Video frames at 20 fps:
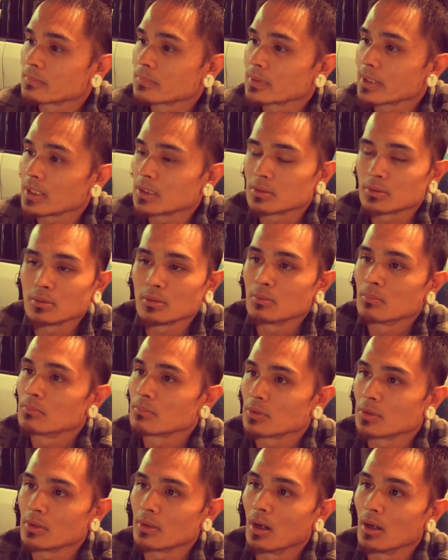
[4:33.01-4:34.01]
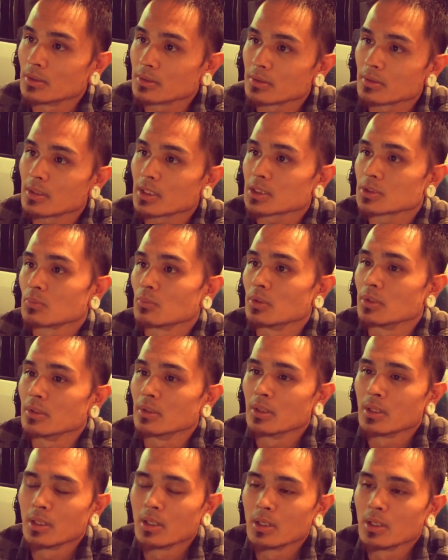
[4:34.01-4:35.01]
Okay, so on to the next one.
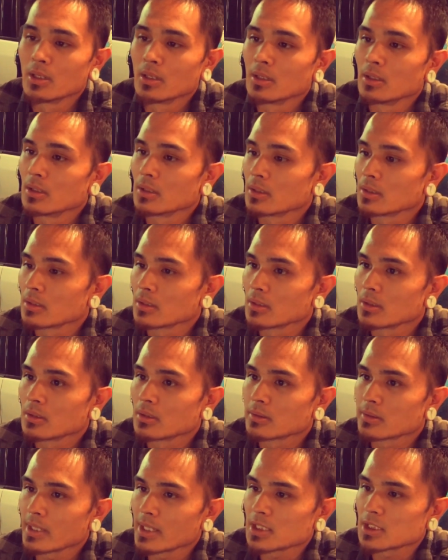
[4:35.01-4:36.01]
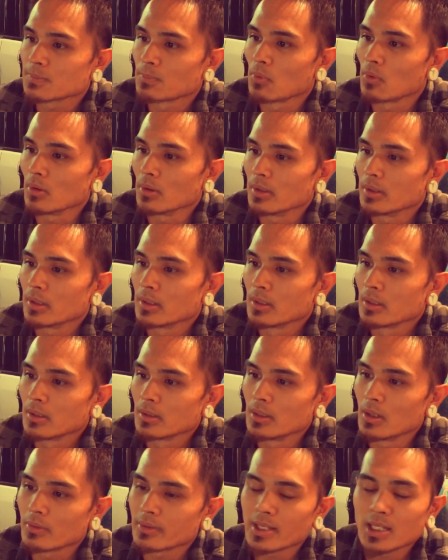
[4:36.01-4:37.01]
K-Sport.
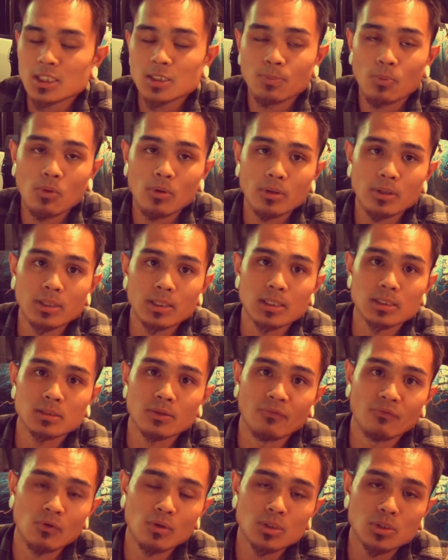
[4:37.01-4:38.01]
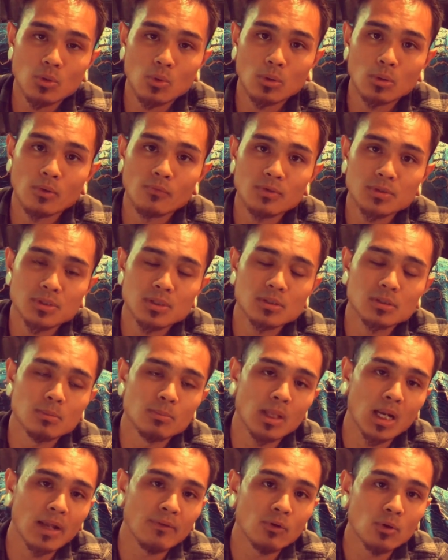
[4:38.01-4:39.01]
Now, K-Sport is the first coilover
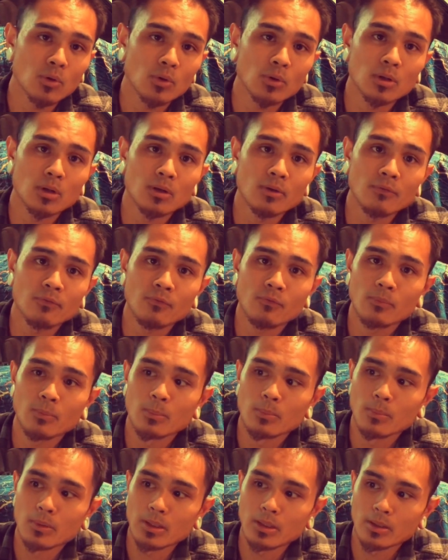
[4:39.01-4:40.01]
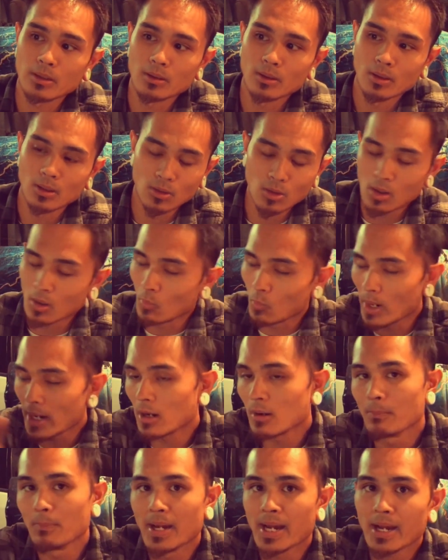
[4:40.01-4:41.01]
system that I've heard of a
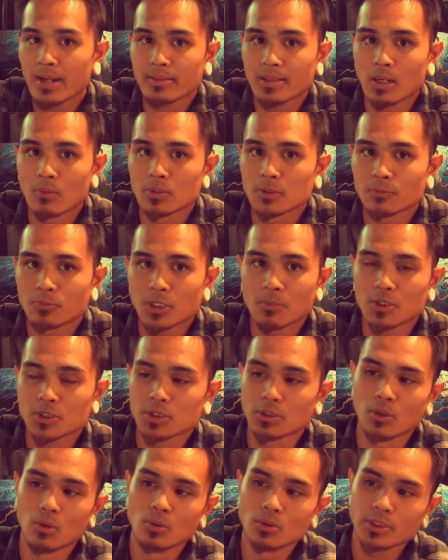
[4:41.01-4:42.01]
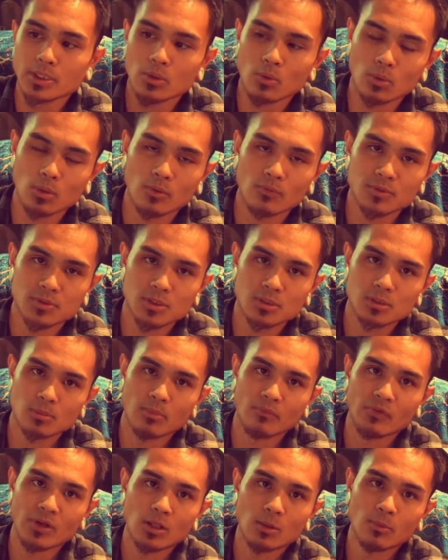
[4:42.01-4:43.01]
while back. That was pretty much the only coilover
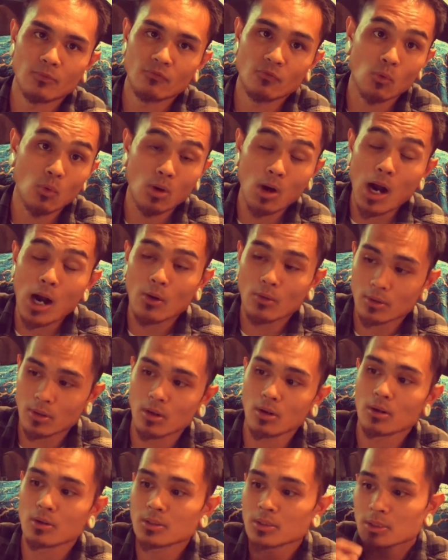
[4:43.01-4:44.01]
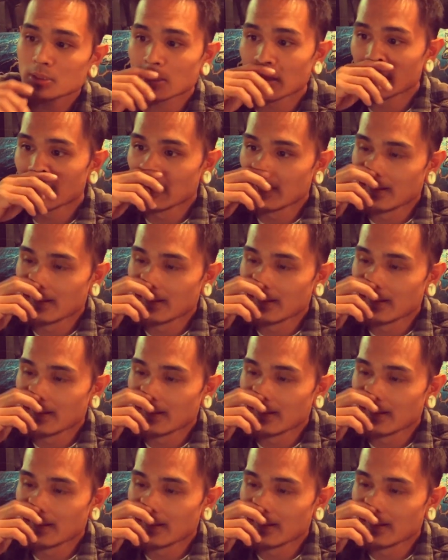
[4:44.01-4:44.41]
system available for our cars.